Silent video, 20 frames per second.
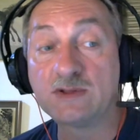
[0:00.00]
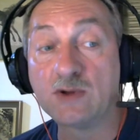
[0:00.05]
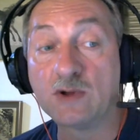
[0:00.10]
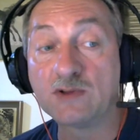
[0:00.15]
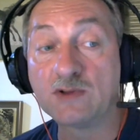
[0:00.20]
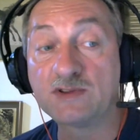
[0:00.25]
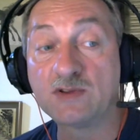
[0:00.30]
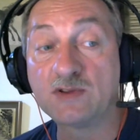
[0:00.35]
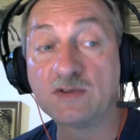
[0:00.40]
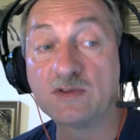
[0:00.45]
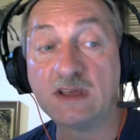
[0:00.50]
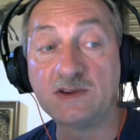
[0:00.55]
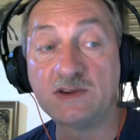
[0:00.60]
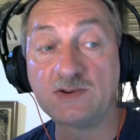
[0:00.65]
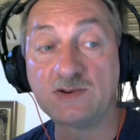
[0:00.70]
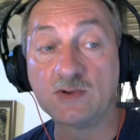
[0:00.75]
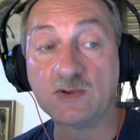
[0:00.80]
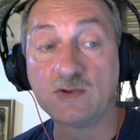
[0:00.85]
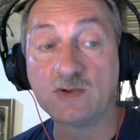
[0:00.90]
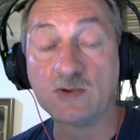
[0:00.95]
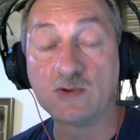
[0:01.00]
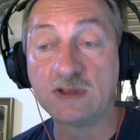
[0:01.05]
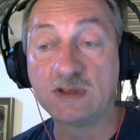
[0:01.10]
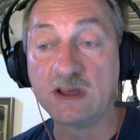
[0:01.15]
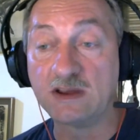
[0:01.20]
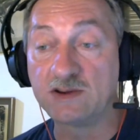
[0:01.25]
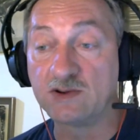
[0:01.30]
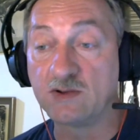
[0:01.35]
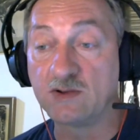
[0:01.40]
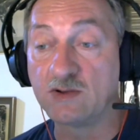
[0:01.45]
also they should do?
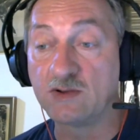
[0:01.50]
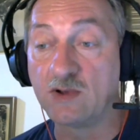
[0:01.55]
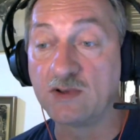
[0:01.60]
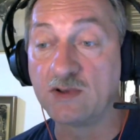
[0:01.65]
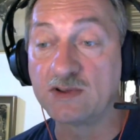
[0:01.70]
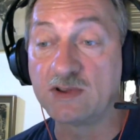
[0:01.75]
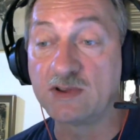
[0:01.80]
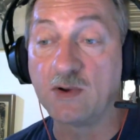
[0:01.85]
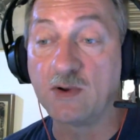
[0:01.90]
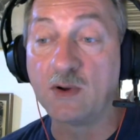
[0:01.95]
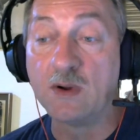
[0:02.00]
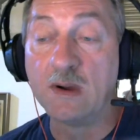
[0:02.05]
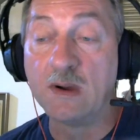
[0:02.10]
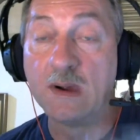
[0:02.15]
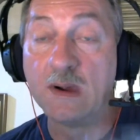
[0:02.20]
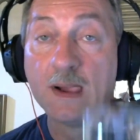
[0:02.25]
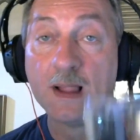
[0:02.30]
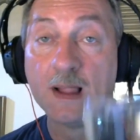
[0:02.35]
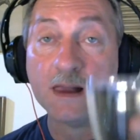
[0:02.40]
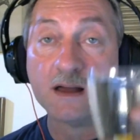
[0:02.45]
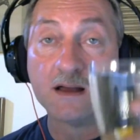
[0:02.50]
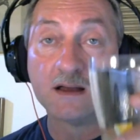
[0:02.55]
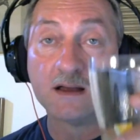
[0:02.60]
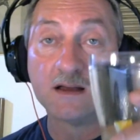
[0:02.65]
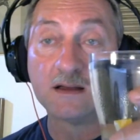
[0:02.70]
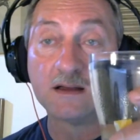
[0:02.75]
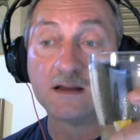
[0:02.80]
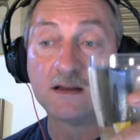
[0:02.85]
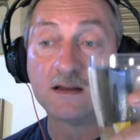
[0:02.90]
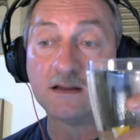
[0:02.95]
They should also,
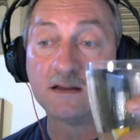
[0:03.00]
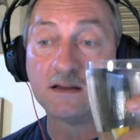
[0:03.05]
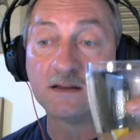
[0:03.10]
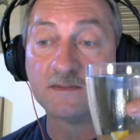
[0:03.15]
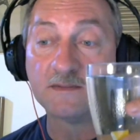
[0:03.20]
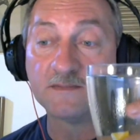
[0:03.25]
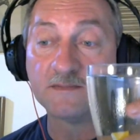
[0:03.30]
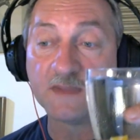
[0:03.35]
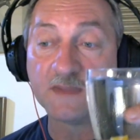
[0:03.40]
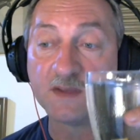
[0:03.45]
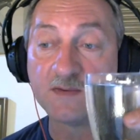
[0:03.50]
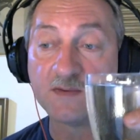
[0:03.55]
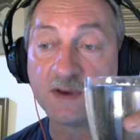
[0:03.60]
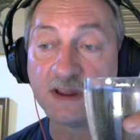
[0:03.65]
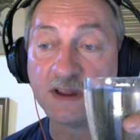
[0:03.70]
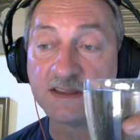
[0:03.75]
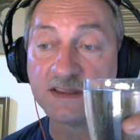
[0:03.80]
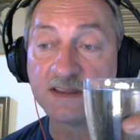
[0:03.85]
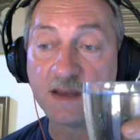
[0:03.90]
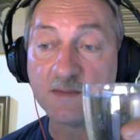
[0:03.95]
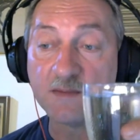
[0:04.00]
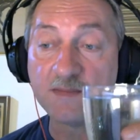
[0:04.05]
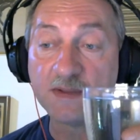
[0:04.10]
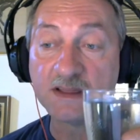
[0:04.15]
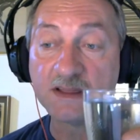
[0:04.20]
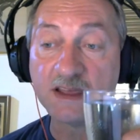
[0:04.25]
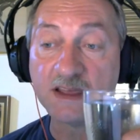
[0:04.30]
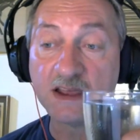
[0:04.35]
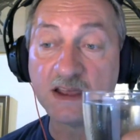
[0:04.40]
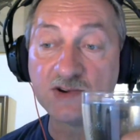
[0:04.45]
for example,
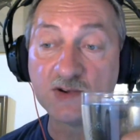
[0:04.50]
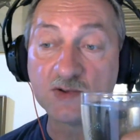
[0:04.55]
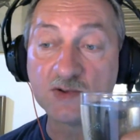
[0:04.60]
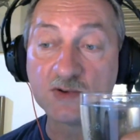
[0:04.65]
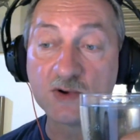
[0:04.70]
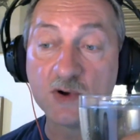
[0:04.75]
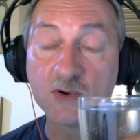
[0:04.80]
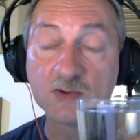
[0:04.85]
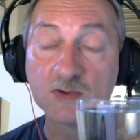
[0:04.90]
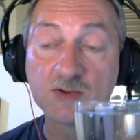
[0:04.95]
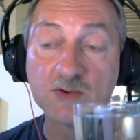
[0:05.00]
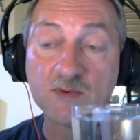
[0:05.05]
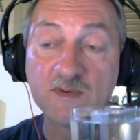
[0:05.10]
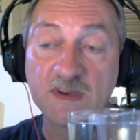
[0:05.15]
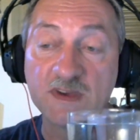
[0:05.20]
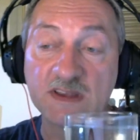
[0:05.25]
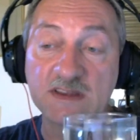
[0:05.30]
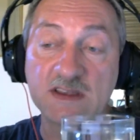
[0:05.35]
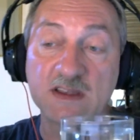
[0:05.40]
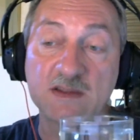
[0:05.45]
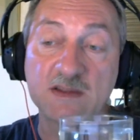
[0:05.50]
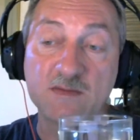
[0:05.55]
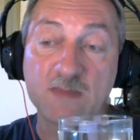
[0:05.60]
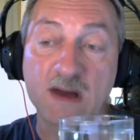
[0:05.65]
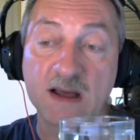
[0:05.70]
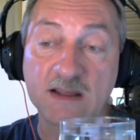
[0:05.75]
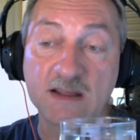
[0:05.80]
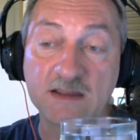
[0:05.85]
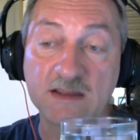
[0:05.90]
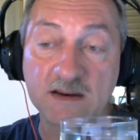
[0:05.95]
they should go to visit
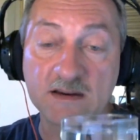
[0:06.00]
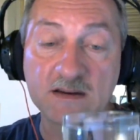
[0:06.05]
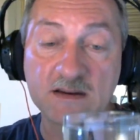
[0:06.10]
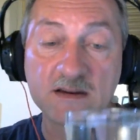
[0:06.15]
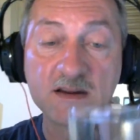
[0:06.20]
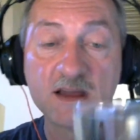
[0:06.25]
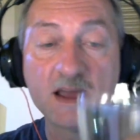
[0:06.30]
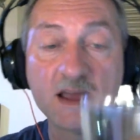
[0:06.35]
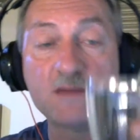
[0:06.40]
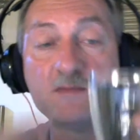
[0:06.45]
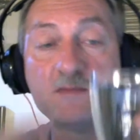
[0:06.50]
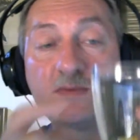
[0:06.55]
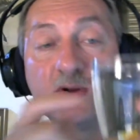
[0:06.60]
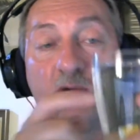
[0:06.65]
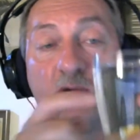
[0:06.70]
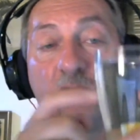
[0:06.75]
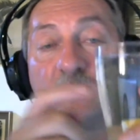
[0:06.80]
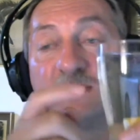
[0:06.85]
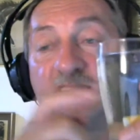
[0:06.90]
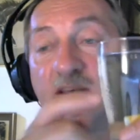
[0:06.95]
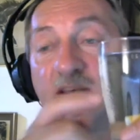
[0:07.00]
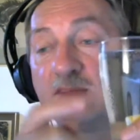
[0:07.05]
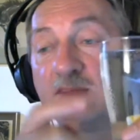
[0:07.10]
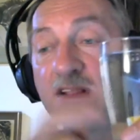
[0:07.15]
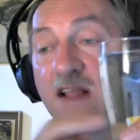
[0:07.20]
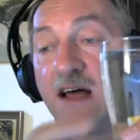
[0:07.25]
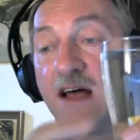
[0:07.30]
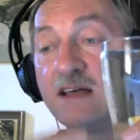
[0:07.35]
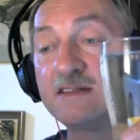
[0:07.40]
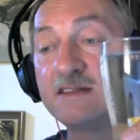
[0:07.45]
mother and broke some
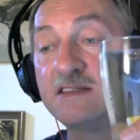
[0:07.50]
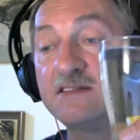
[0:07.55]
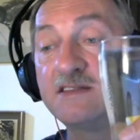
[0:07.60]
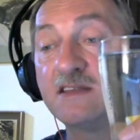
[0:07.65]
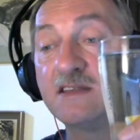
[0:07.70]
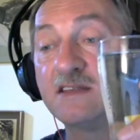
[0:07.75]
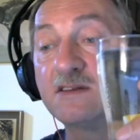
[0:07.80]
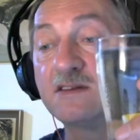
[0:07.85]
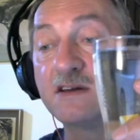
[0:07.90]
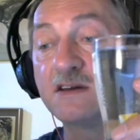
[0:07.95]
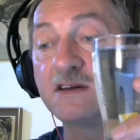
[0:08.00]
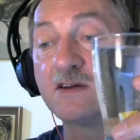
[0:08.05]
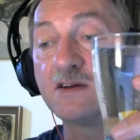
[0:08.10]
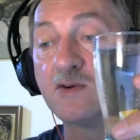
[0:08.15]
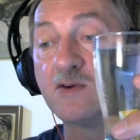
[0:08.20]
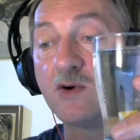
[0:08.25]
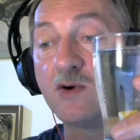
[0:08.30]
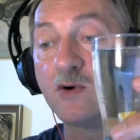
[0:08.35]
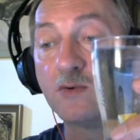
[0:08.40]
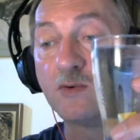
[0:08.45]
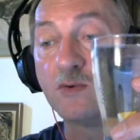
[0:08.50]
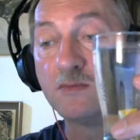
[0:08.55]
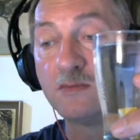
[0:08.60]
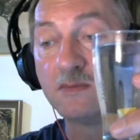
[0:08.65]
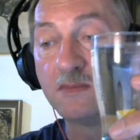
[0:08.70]
glasses in her home.